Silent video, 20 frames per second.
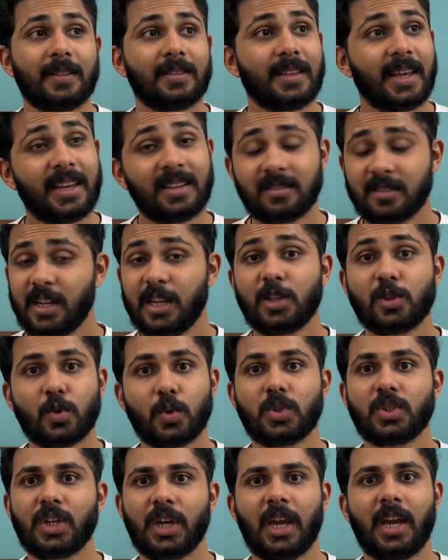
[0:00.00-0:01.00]
Things need to
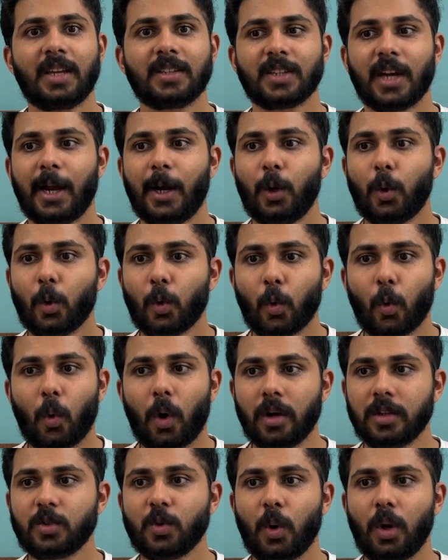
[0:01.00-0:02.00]
change. I don't know
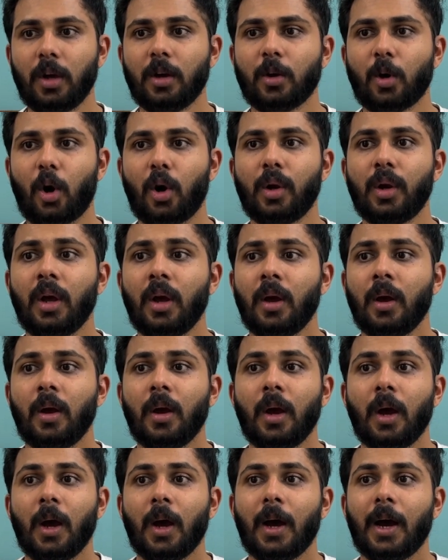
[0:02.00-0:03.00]
what's going on.
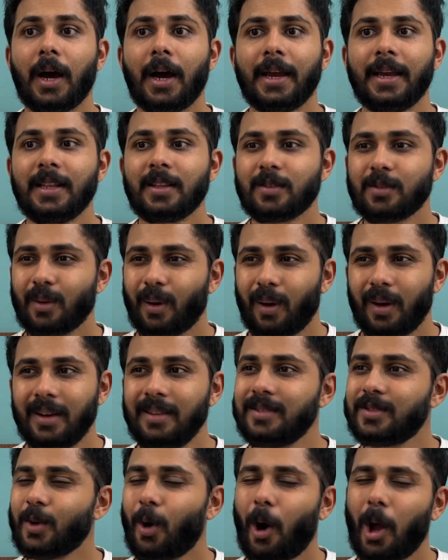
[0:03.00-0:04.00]

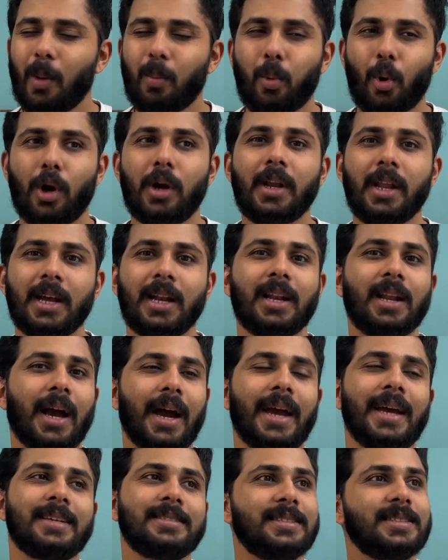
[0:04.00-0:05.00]
It's all political,
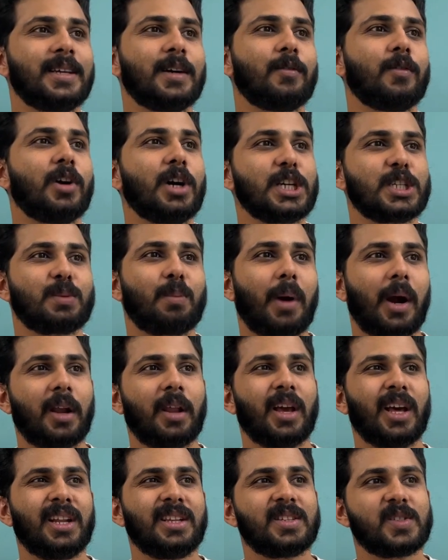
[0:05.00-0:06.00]
guys. The worst part
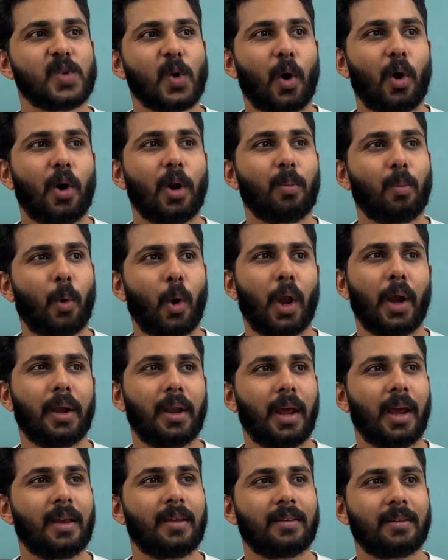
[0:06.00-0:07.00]
here, it's all
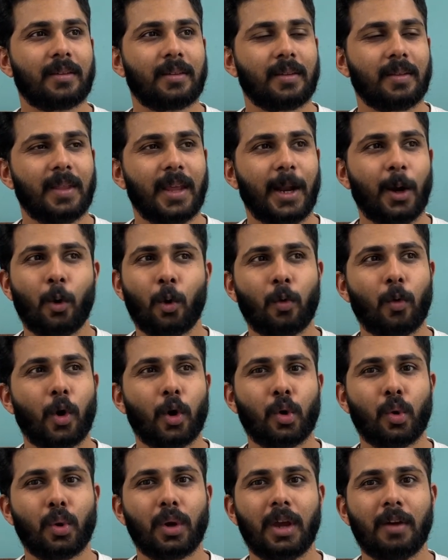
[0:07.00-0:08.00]
politics. They don't
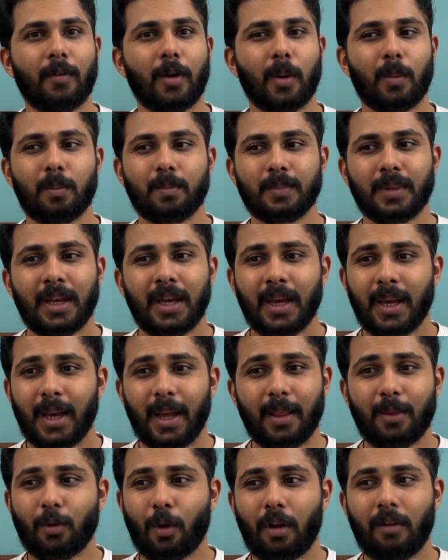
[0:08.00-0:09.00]
want to give up.
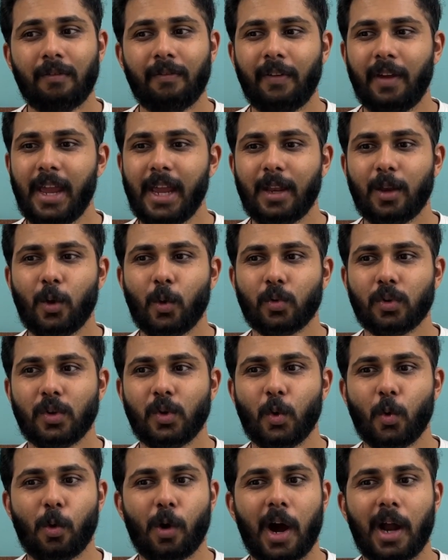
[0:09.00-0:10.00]
It's all fake news.
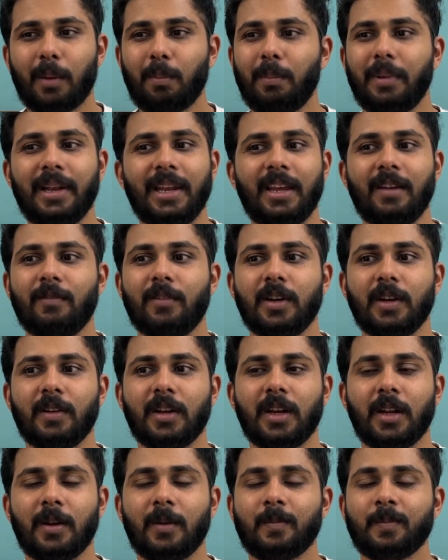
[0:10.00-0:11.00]
You can't believe
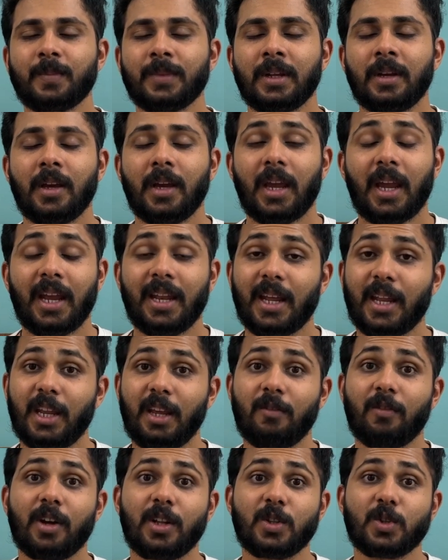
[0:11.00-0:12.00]
in
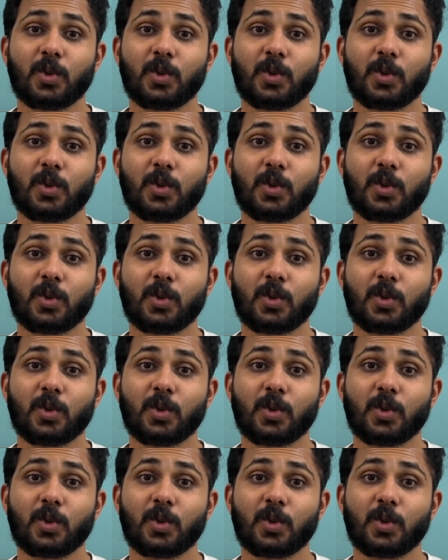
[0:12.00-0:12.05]
anyone.